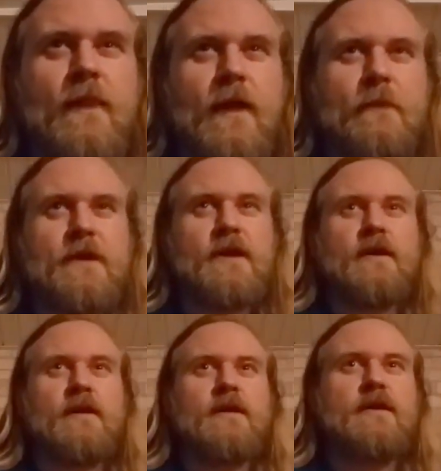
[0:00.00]
I
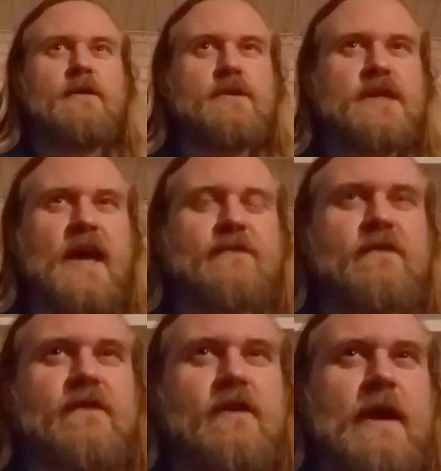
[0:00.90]
mean, you just have to
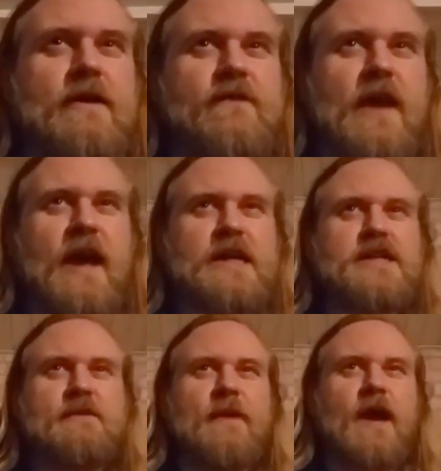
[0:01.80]
figure out if it
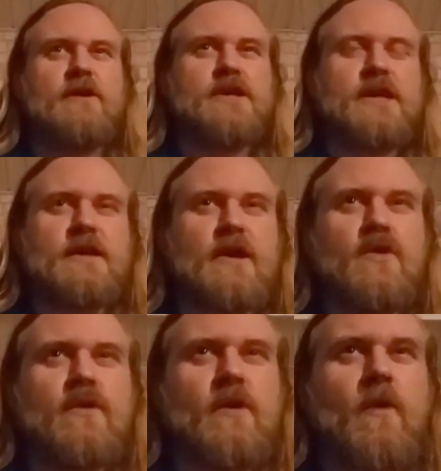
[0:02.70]
actually matters to
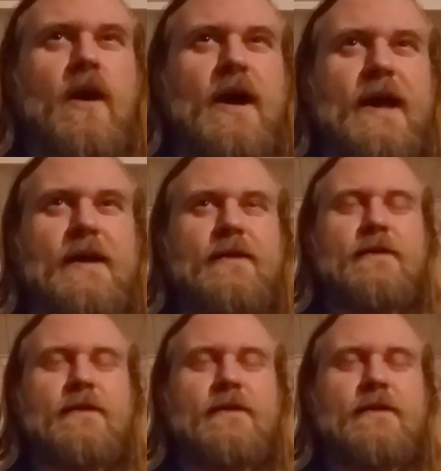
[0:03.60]
you and why.